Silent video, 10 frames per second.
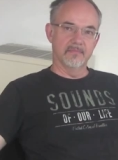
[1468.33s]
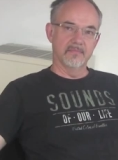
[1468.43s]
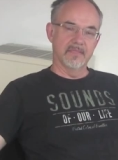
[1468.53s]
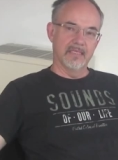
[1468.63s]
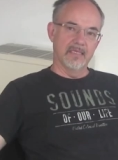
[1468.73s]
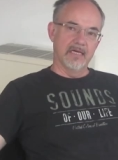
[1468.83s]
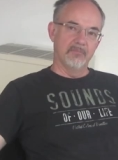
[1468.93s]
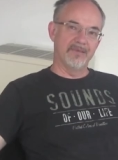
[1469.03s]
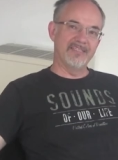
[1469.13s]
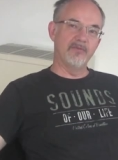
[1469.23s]
Uh, but it,
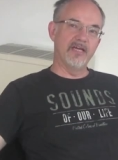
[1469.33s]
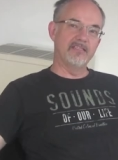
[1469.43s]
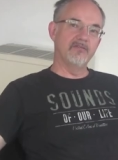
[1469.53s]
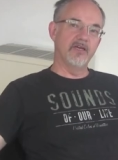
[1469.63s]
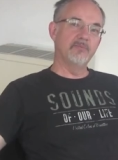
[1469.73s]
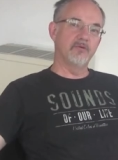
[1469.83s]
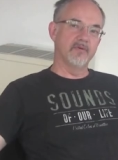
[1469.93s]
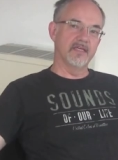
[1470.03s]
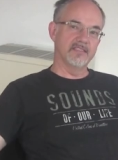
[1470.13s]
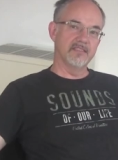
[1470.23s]
it, way, they were, they were
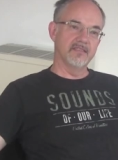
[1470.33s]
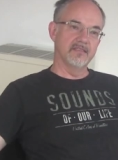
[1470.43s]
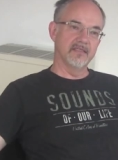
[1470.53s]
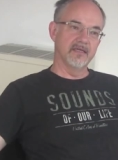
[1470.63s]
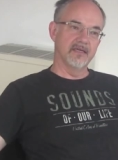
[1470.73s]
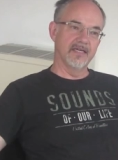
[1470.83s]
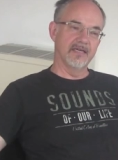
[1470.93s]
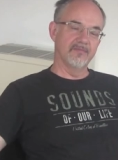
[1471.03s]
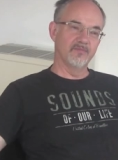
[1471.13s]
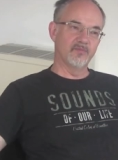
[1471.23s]
improvising uh,
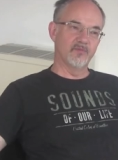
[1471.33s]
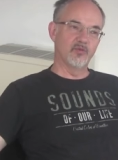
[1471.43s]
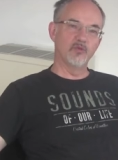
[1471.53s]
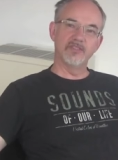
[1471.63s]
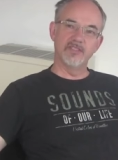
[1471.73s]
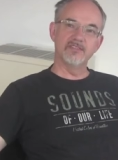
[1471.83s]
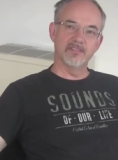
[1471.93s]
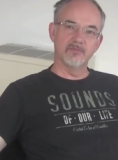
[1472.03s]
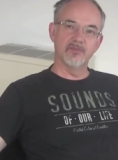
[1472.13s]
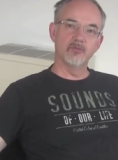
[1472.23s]
to a
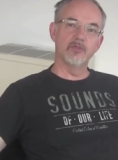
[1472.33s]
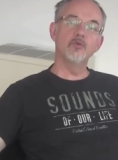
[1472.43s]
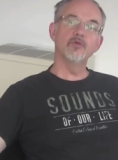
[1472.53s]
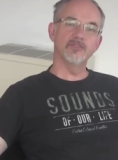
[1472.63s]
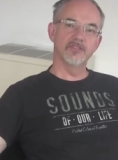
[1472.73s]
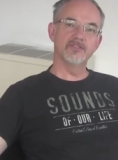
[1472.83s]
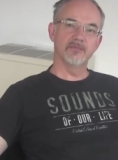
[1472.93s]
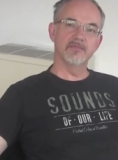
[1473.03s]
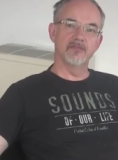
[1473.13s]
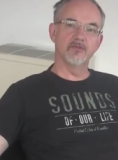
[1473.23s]
system, to a rule system
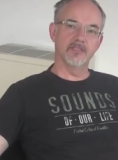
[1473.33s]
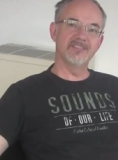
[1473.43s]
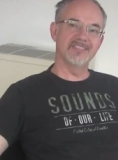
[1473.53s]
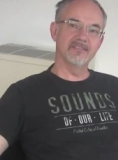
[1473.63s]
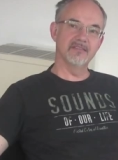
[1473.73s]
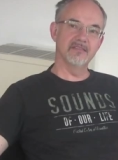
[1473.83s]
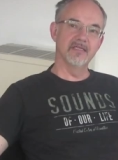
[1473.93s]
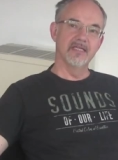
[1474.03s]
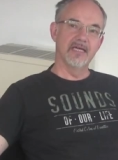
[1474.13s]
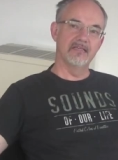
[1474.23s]
that was existing.
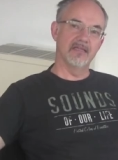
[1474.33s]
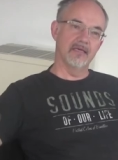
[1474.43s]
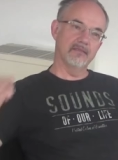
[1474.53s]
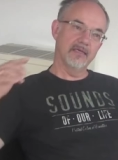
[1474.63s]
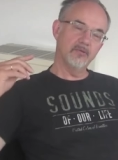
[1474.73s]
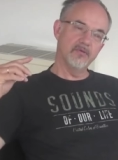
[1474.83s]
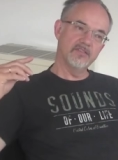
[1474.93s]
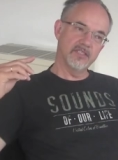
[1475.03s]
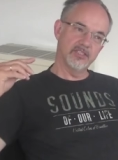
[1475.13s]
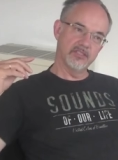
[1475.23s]
And the, the
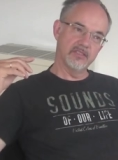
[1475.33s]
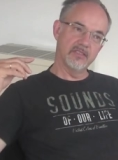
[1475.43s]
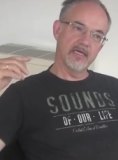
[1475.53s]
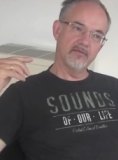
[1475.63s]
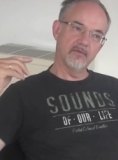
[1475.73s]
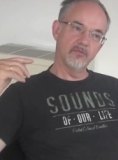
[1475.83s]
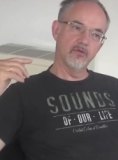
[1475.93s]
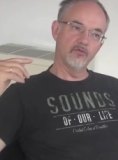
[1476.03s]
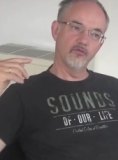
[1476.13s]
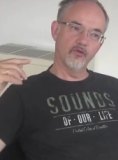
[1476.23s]
improvisation that I am
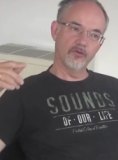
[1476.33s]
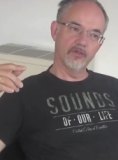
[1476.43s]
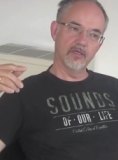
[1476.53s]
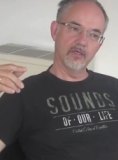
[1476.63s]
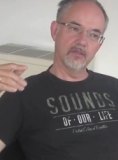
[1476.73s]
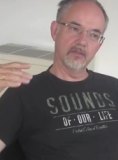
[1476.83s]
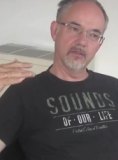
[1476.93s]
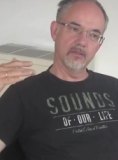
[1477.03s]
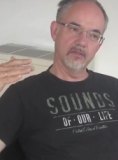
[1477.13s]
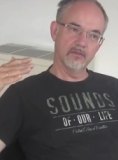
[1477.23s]
concerned, uh,
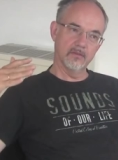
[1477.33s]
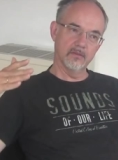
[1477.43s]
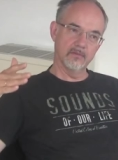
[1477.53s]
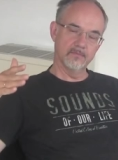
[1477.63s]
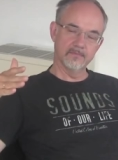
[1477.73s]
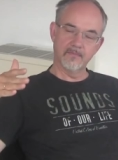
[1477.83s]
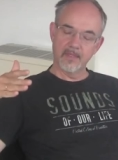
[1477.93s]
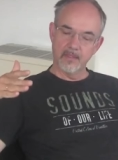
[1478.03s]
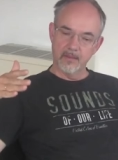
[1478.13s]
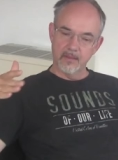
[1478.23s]
uh um,
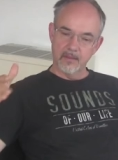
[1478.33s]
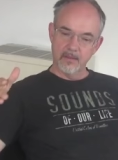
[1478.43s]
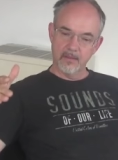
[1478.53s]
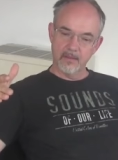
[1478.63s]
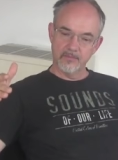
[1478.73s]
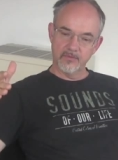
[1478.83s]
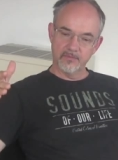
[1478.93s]
um,